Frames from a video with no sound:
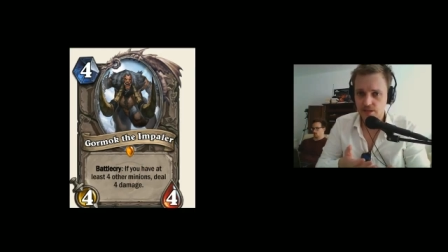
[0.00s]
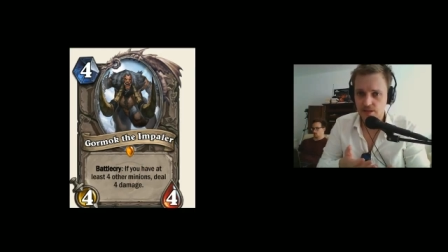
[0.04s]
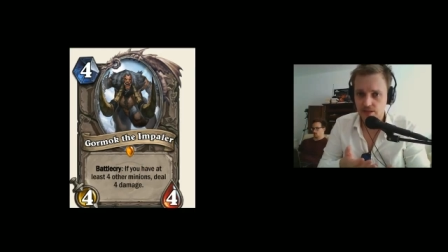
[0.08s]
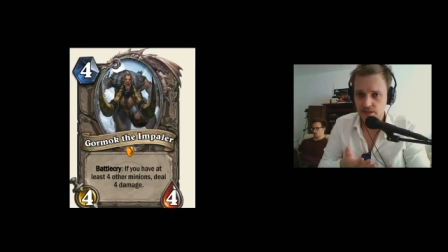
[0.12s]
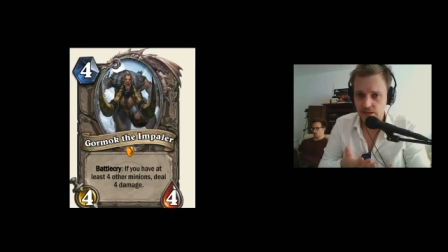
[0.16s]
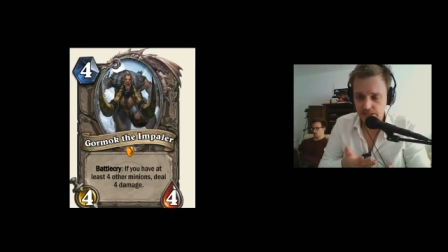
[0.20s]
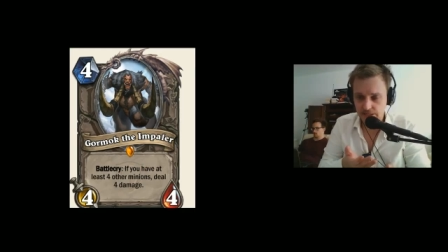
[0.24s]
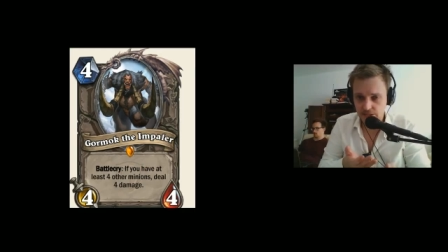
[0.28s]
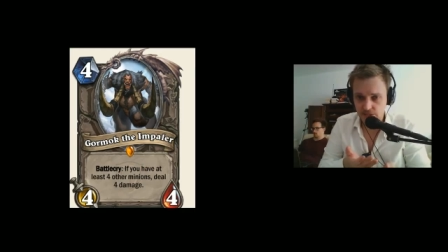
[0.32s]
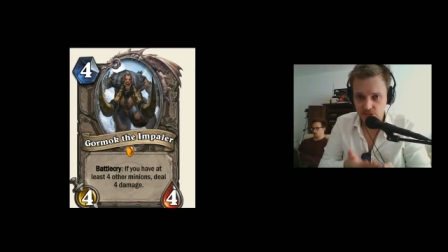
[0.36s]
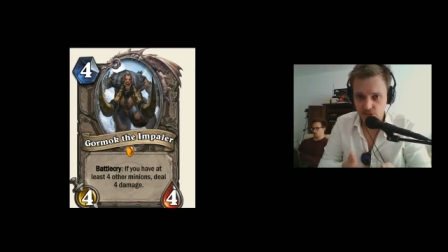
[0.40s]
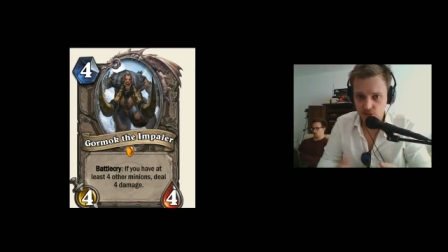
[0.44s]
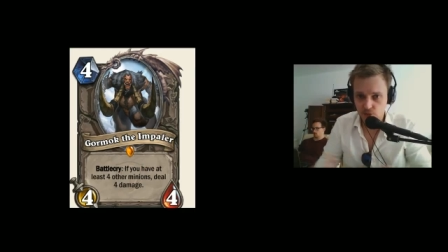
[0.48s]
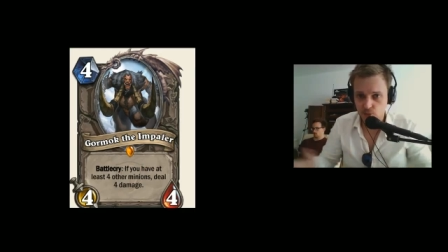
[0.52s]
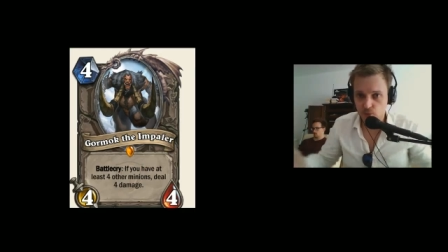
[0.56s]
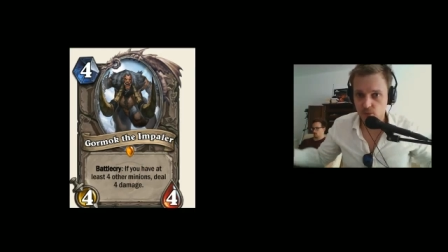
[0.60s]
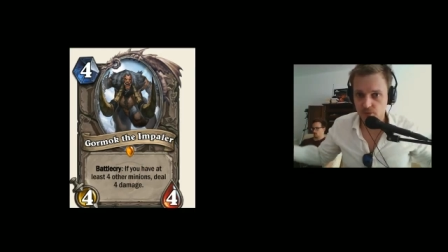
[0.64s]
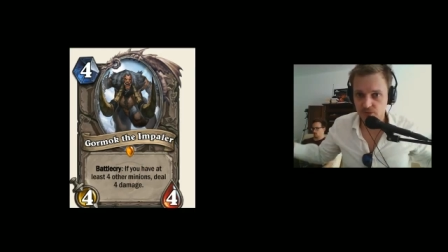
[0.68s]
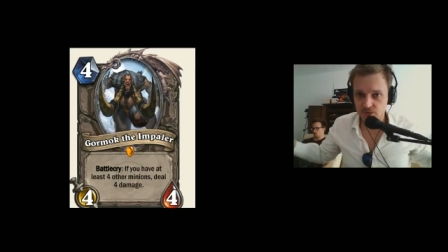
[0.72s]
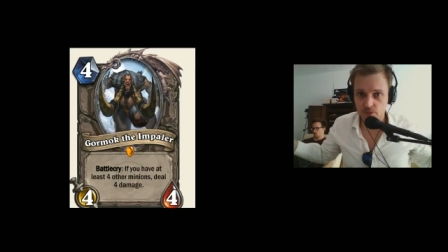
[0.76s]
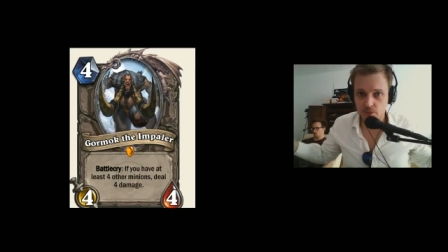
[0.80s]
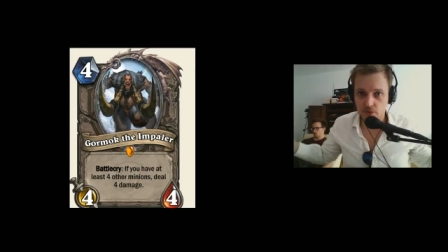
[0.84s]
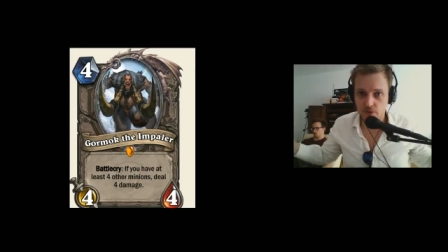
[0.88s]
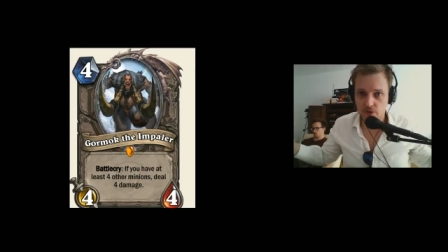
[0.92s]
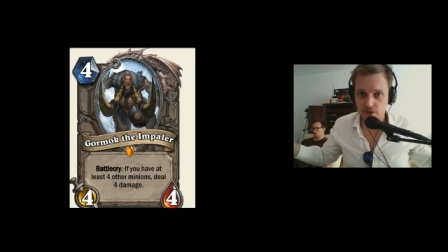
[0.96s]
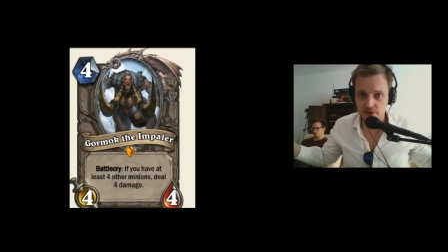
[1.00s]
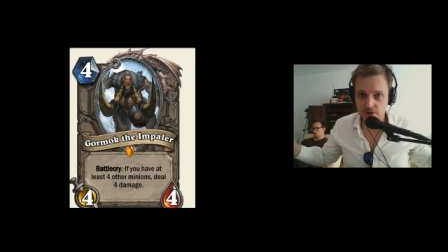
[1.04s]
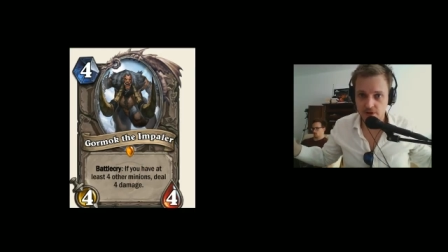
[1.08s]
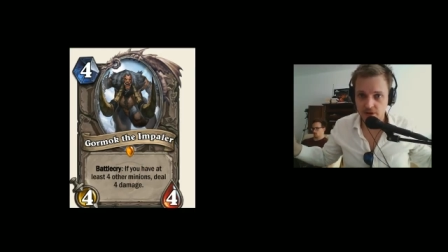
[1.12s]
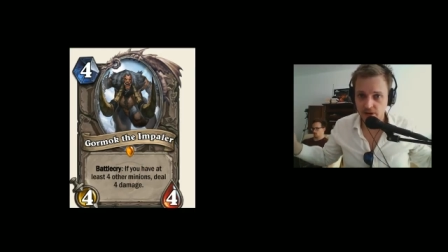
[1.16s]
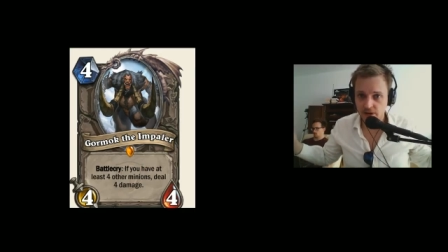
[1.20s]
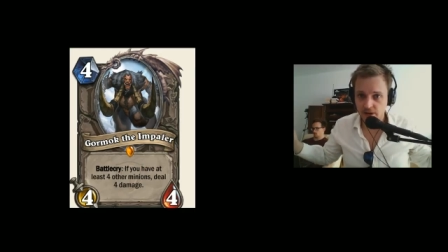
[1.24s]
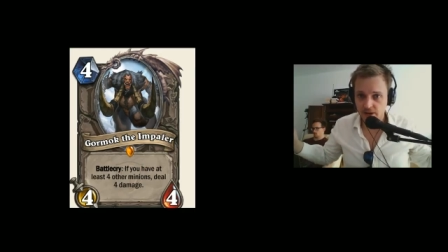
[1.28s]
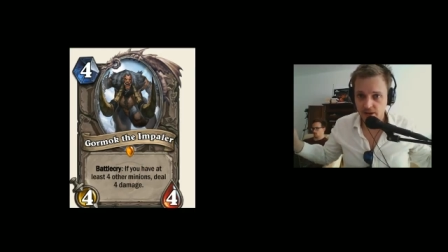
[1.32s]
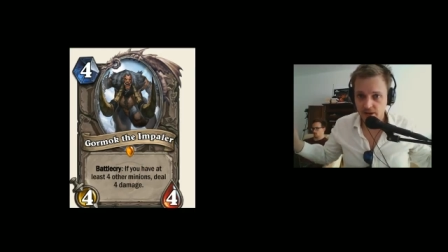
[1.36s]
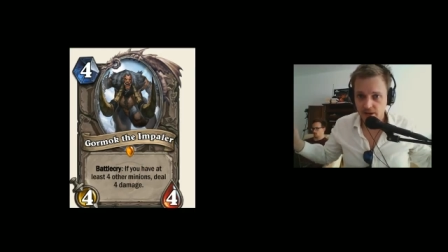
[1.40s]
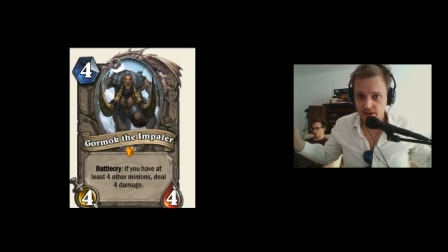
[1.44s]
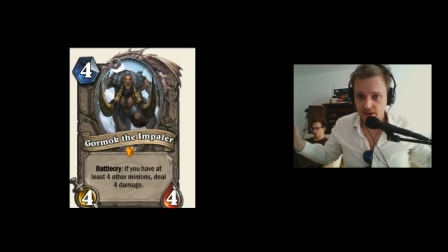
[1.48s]
just swarms the board
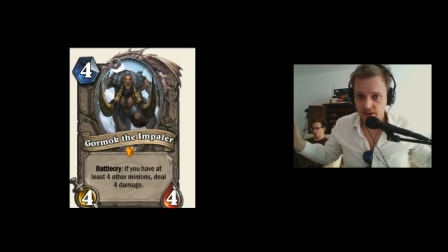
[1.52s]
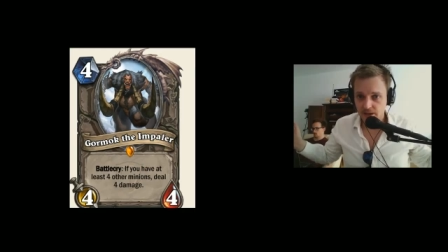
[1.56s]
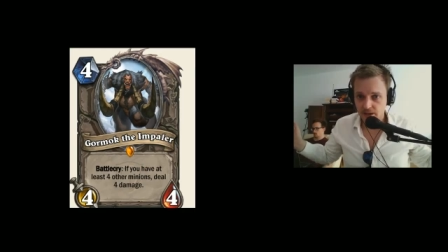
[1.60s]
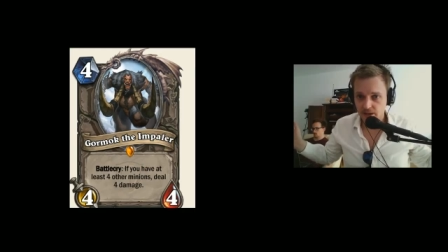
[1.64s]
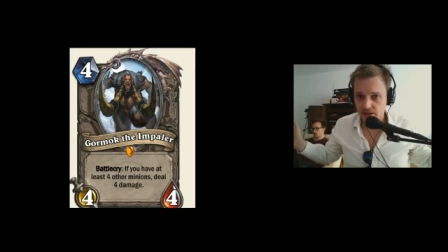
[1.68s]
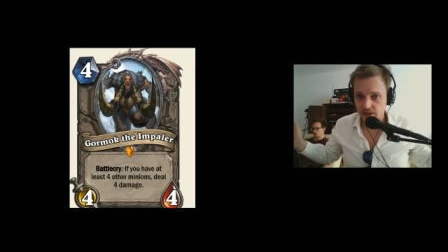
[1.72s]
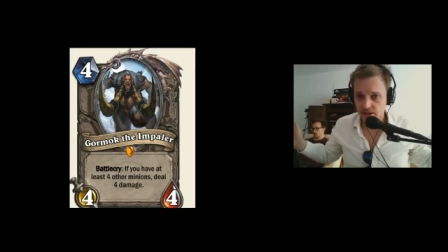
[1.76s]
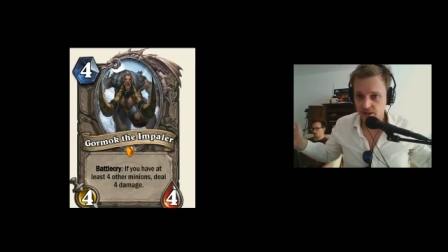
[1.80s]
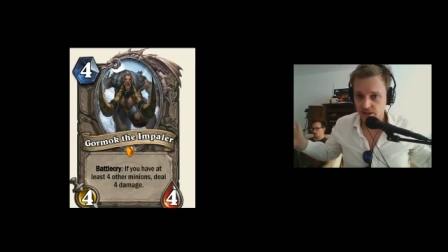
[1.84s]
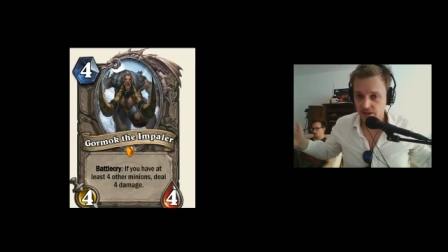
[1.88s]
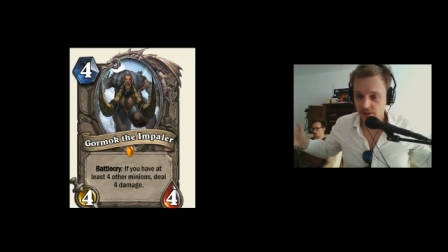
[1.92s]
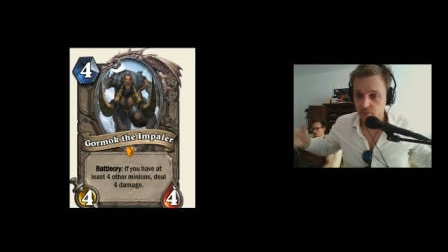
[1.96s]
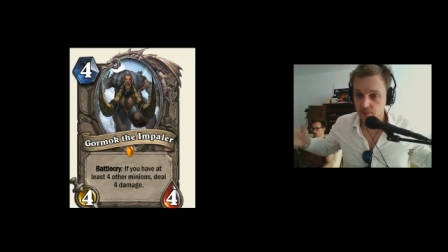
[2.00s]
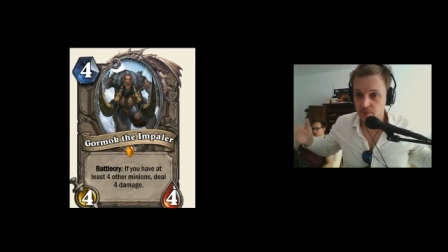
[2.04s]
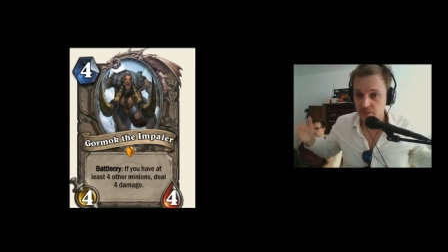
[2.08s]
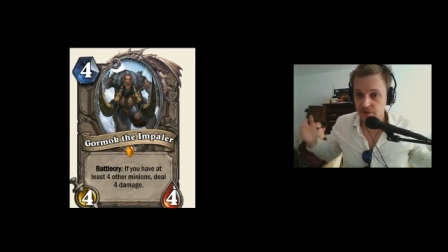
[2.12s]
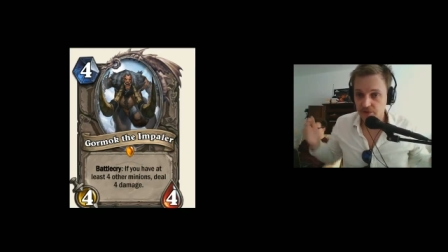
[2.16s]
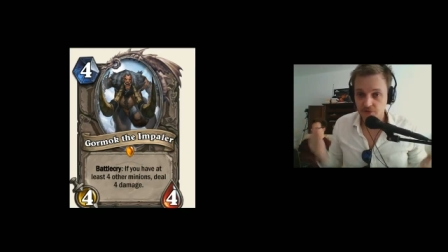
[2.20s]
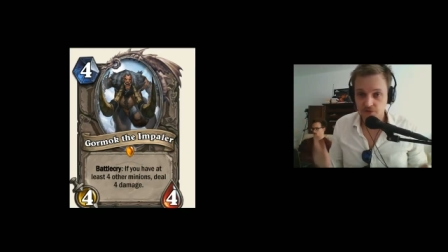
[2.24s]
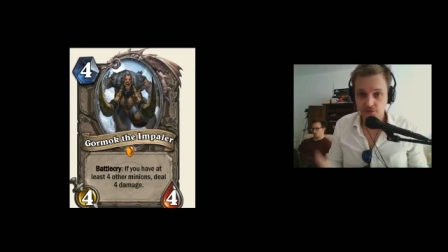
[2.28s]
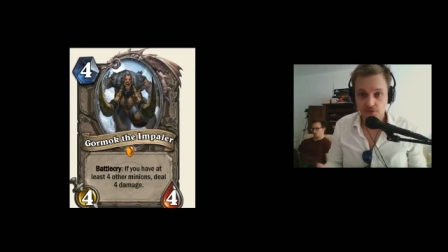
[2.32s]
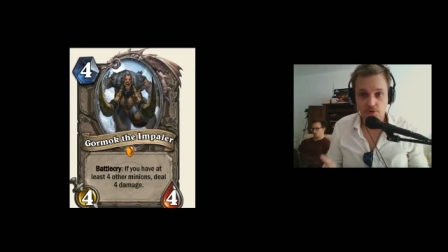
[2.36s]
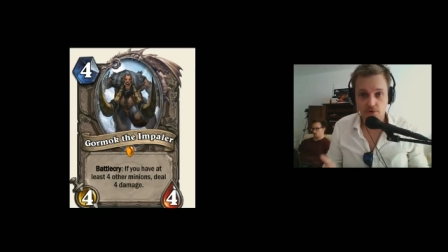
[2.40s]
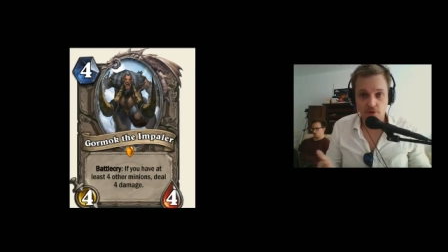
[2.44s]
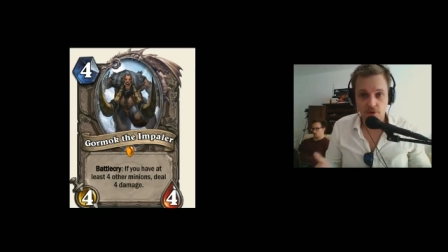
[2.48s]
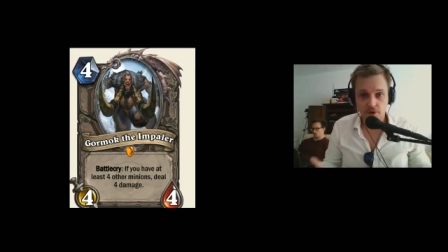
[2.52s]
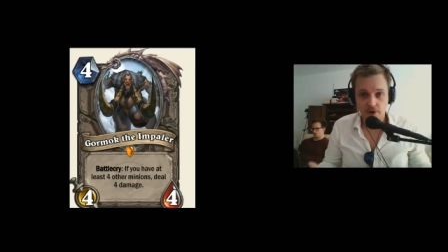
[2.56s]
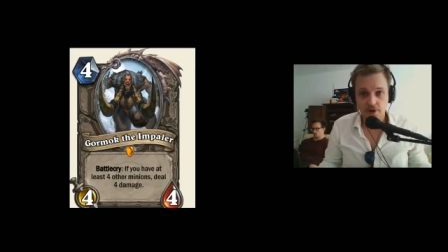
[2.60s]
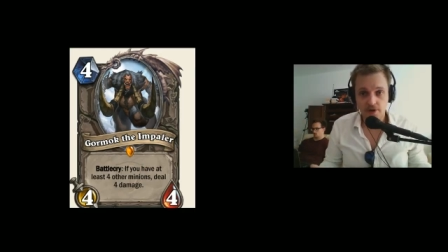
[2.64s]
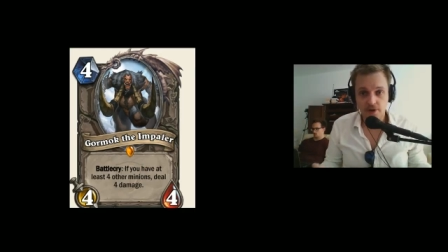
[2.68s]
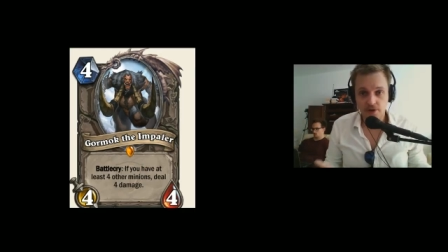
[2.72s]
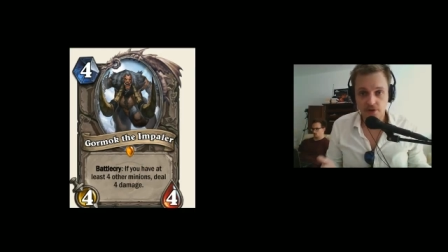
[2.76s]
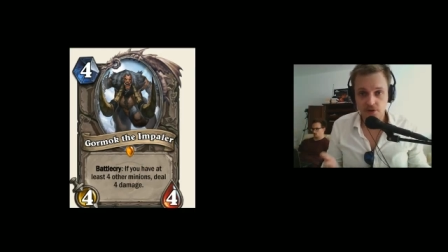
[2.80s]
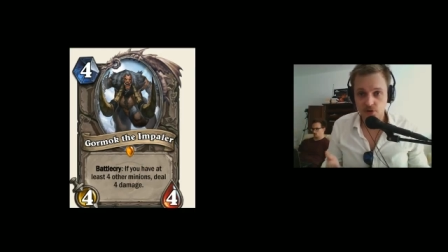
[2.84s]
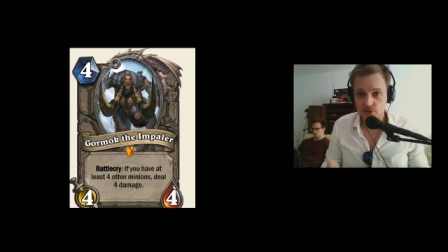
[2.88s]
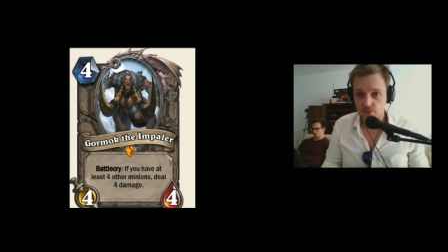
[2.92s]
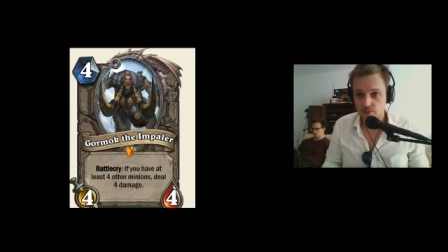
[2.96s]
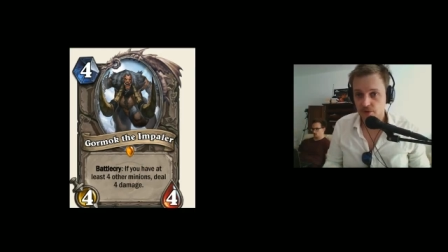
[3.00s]
before
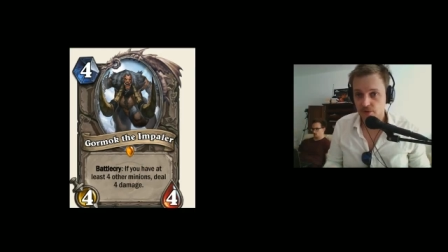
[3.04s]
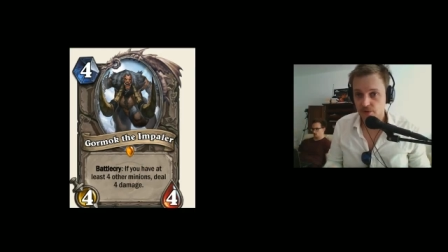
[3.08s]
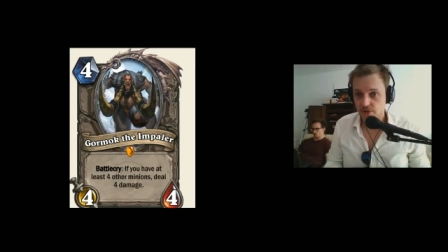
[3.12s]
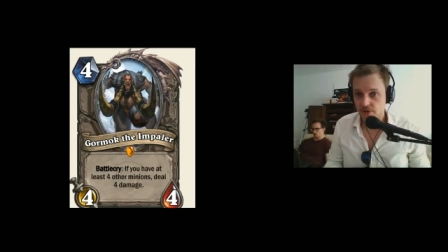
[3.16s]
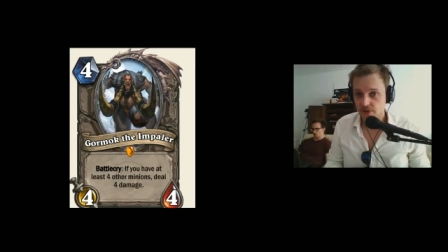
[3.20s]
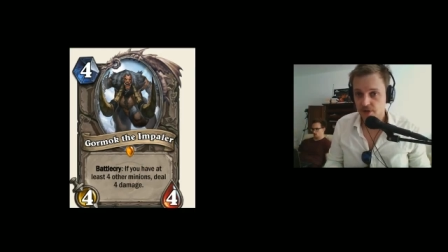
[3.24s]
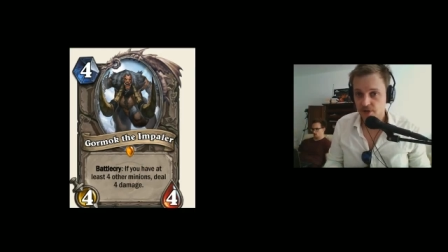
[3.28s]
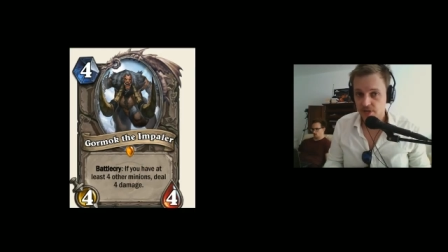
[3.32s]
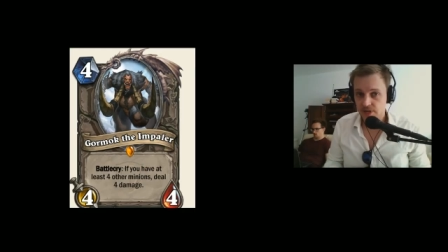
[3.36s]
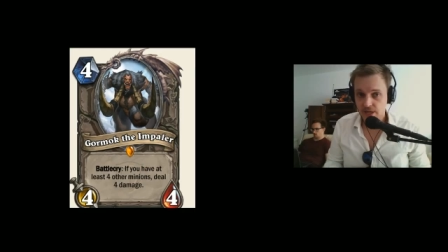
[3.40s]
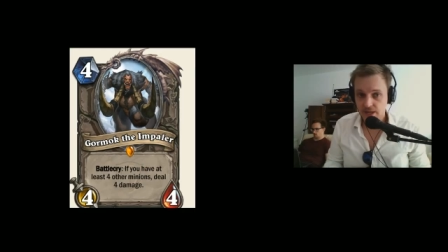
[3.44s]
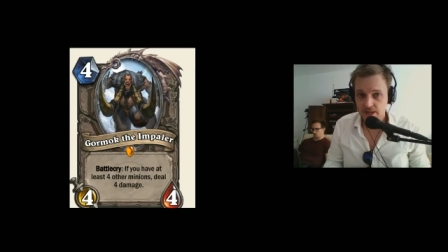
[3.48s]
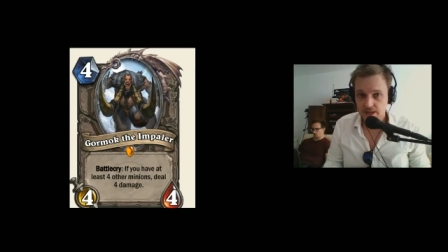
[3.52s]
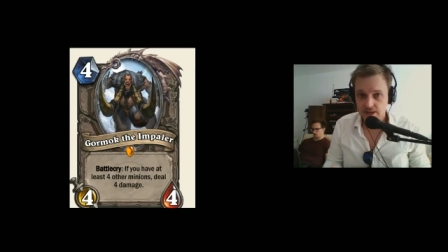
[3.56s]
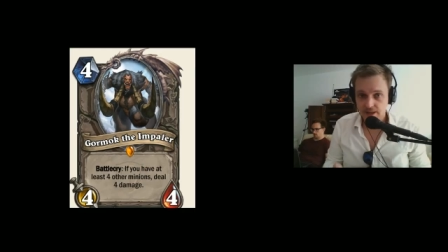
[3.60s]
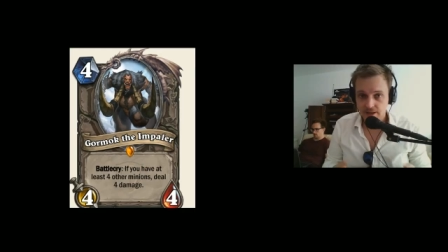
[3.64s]
your opponent